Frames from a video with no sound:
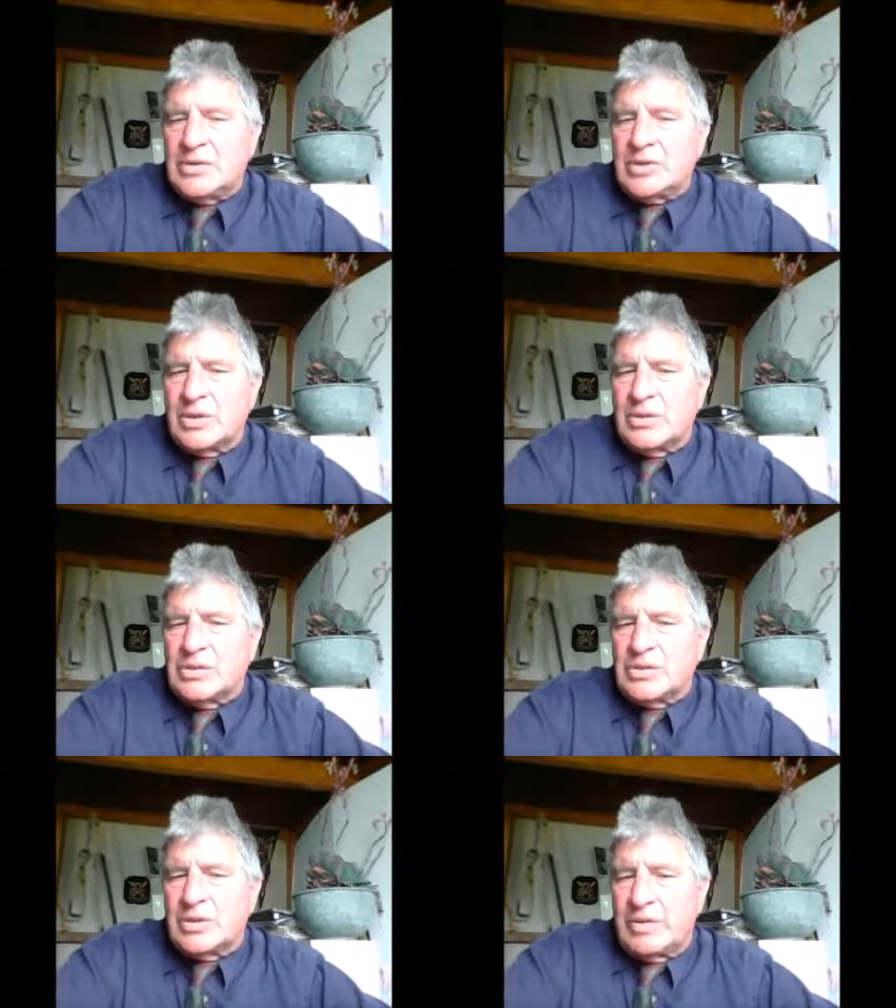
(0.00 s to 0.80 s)

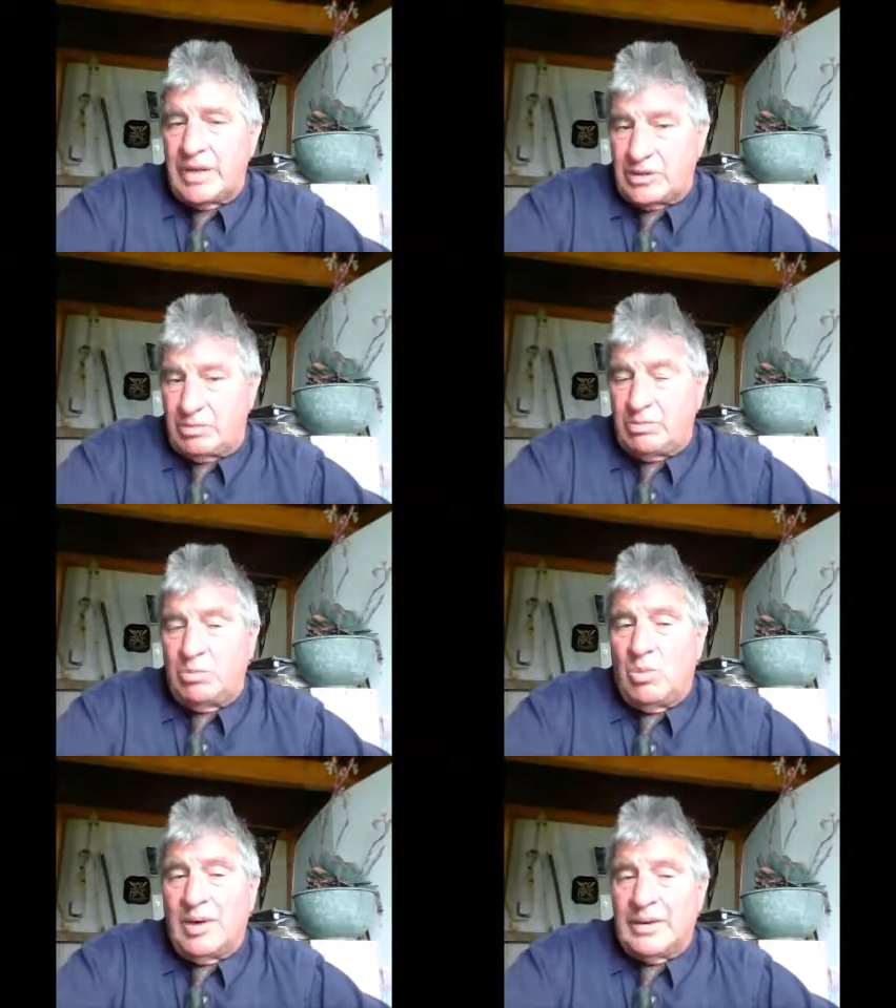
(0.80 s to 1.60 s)
So that's
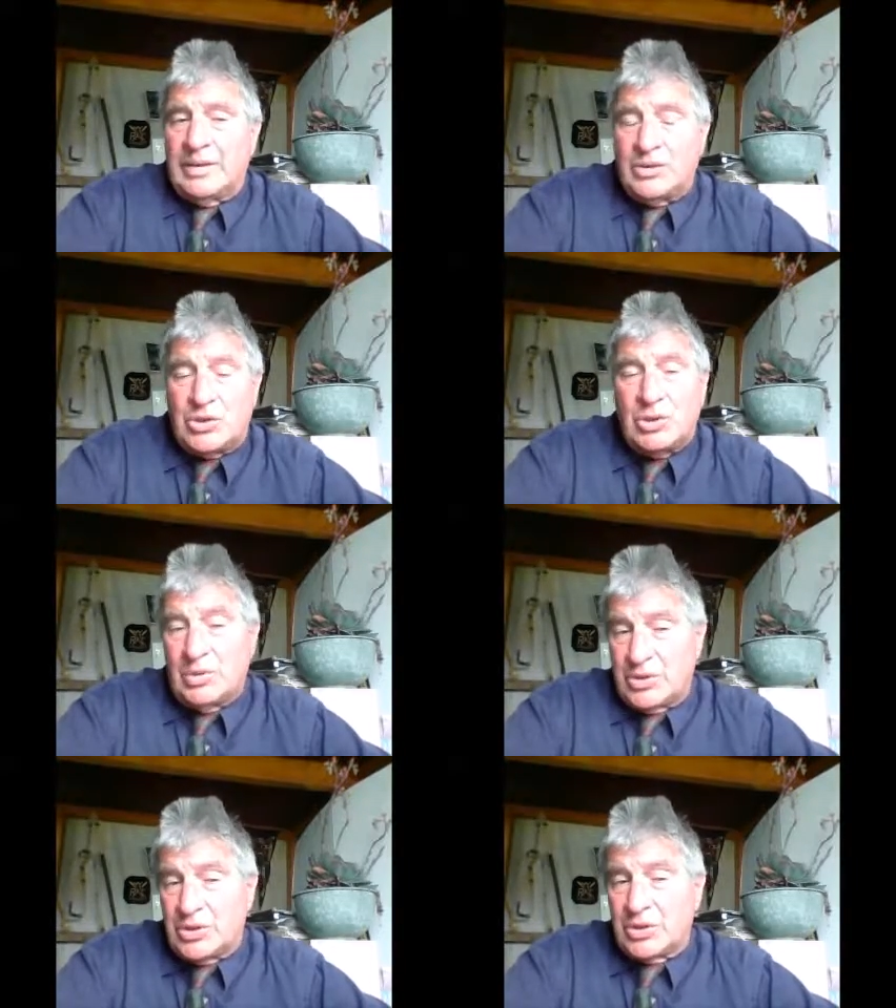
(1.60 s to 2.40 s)
one.
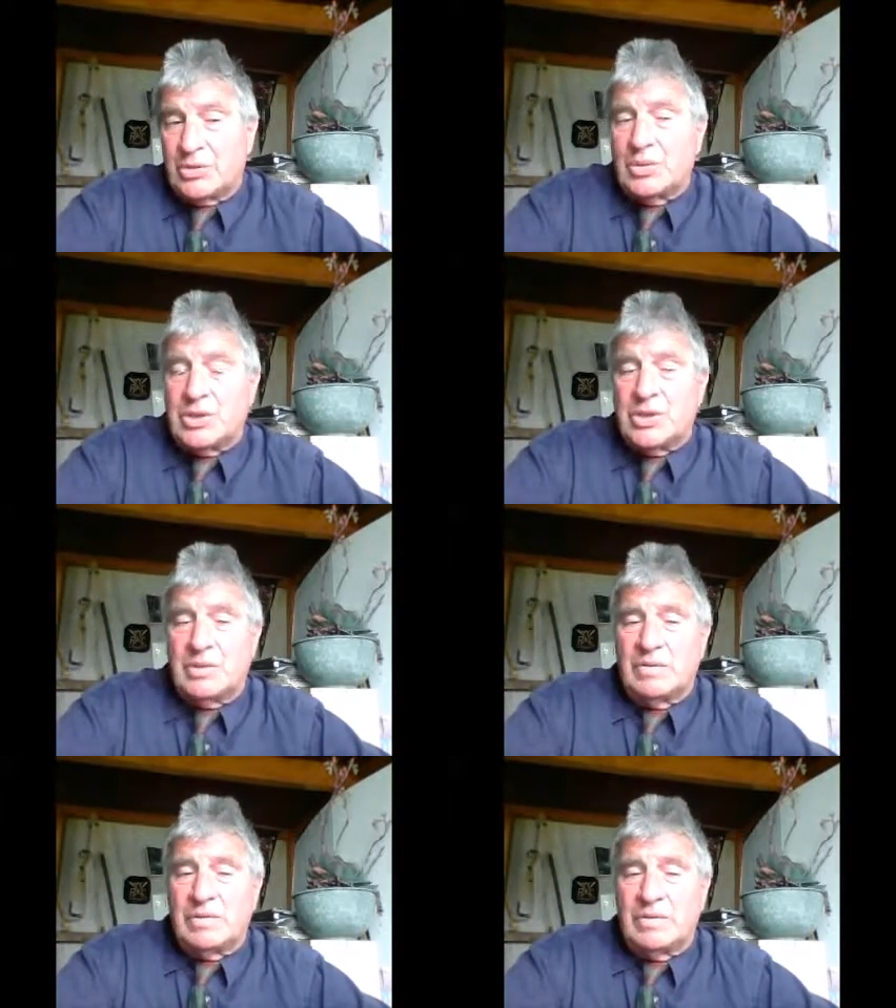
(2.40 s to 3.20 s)
Two is this
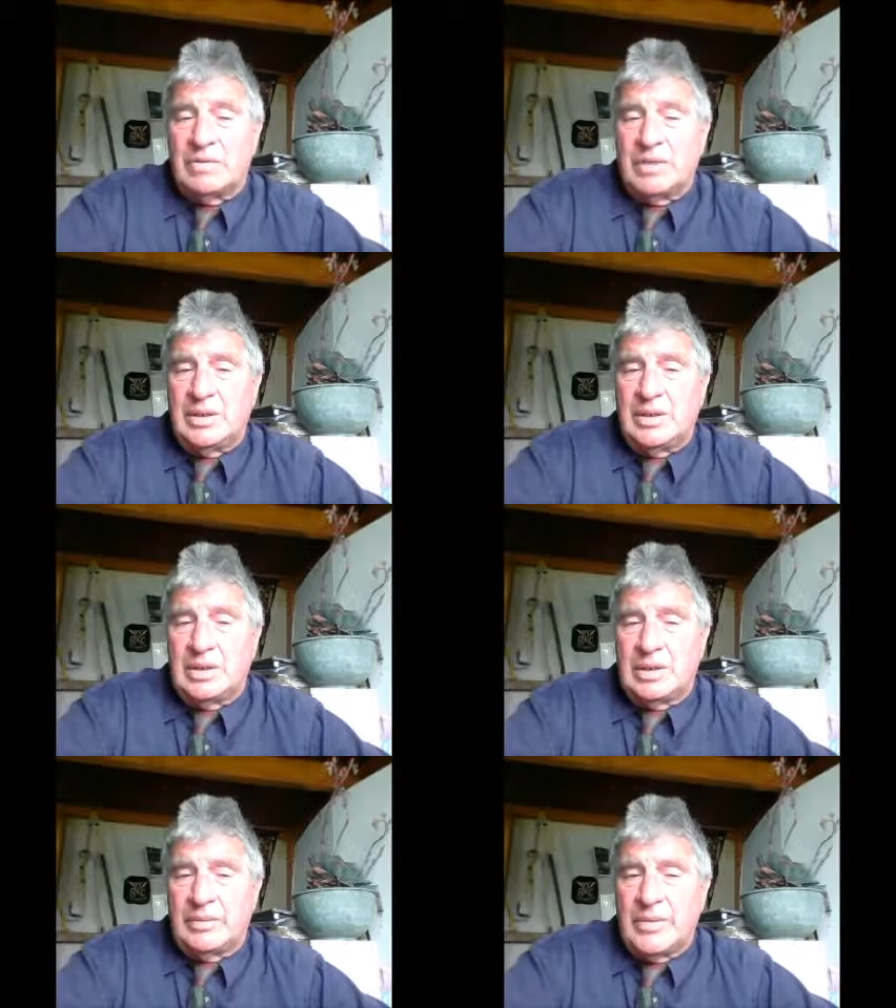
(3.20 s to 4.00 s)
question of
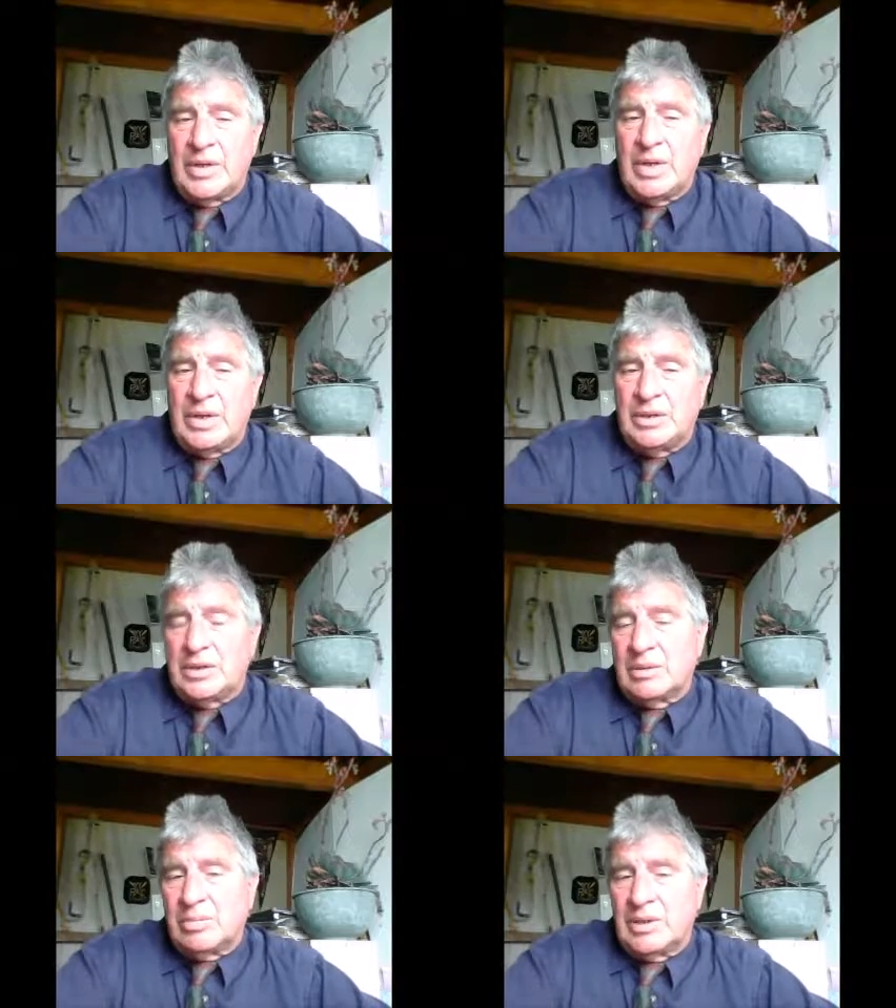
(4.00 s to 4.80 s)
the
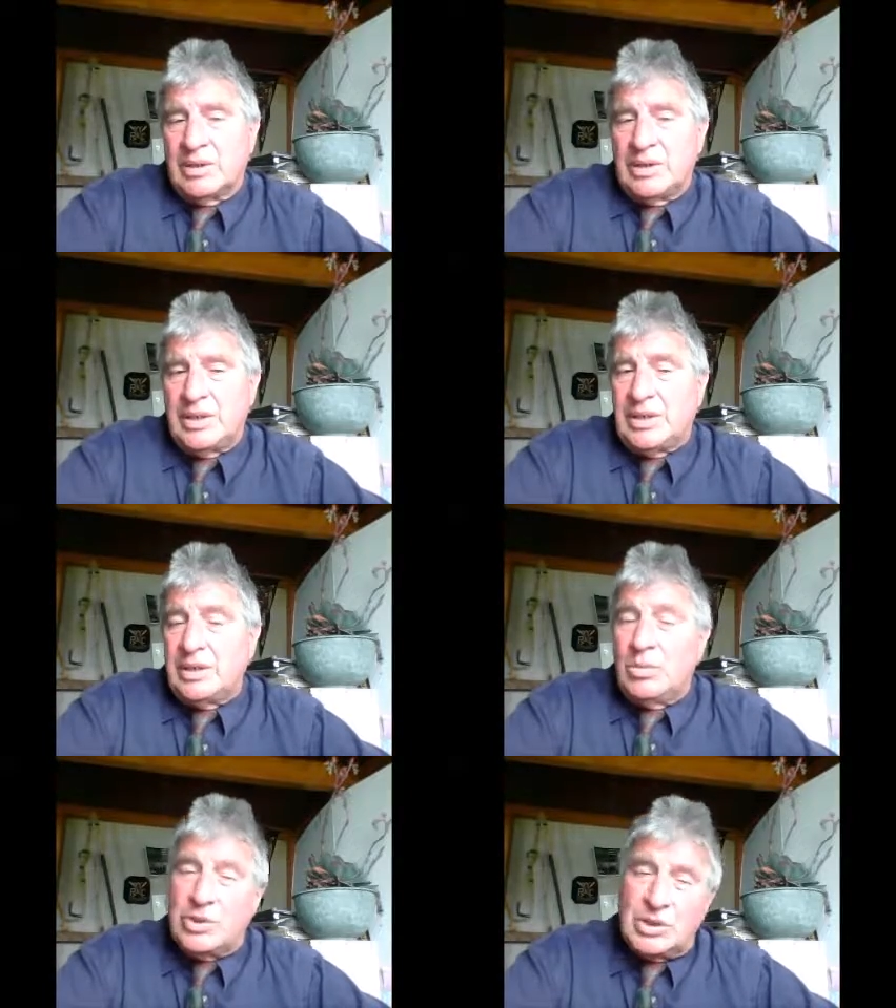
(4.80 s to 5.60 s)
incomplete
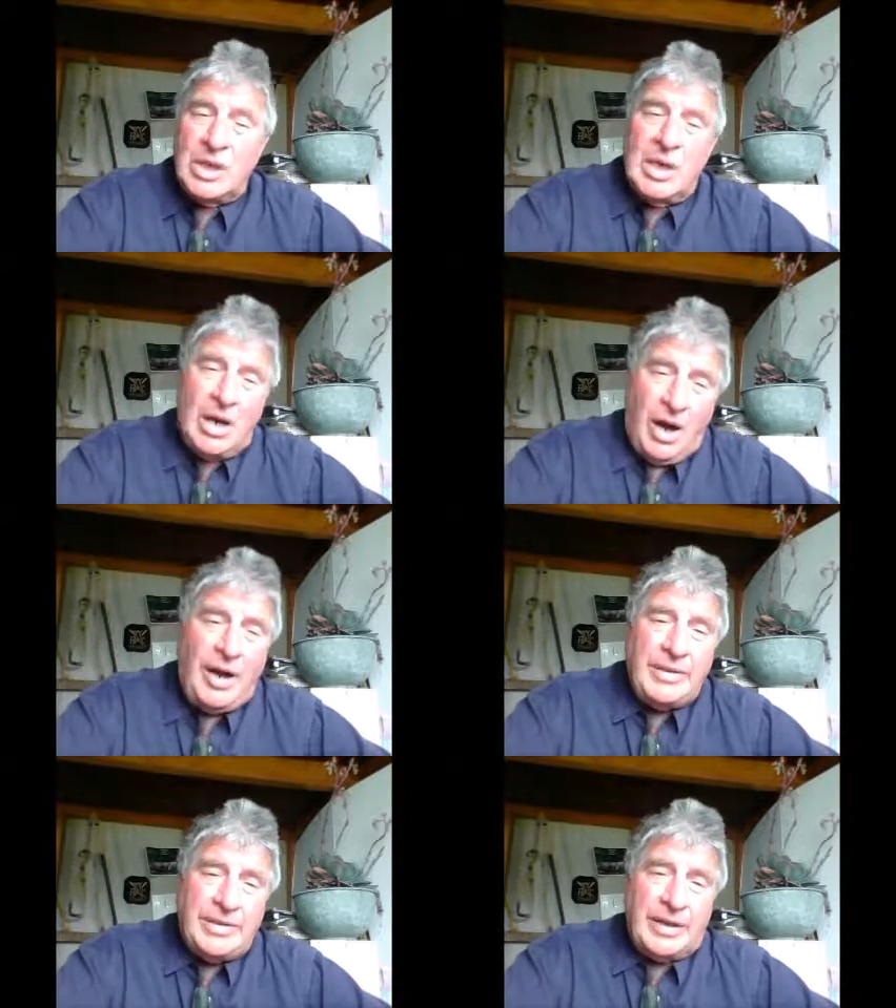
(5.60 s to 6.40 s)
identity, which
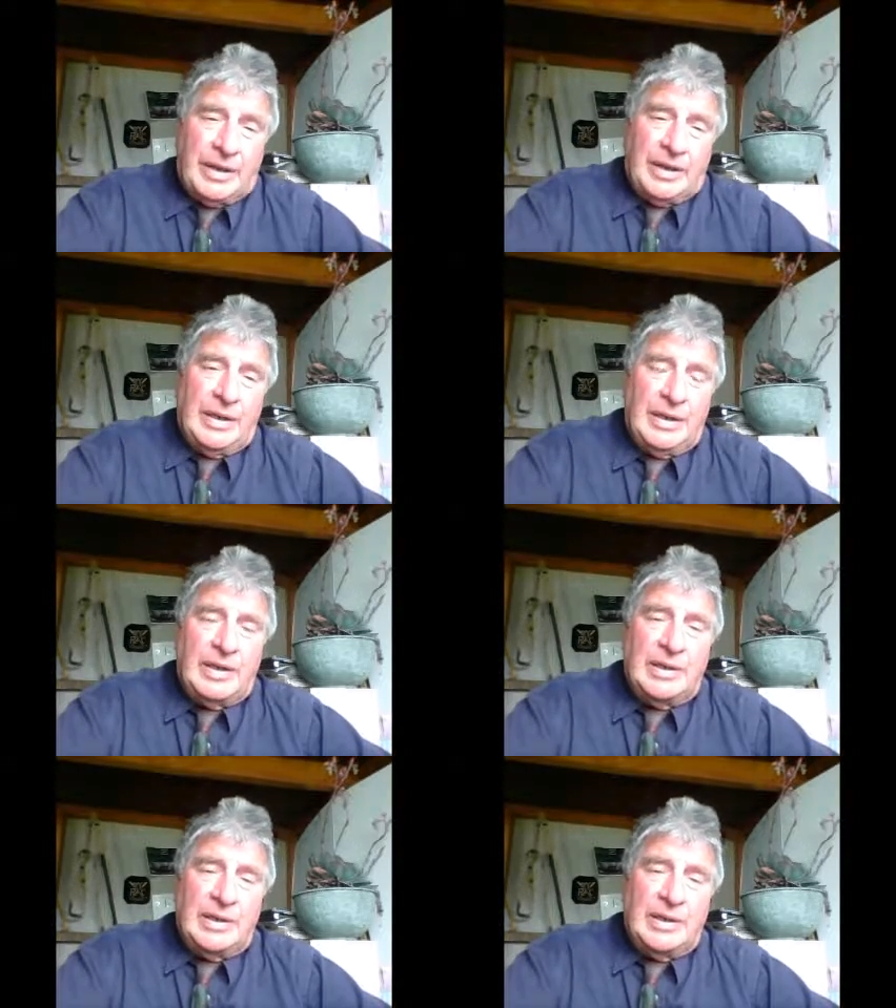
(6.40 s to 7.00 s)
I think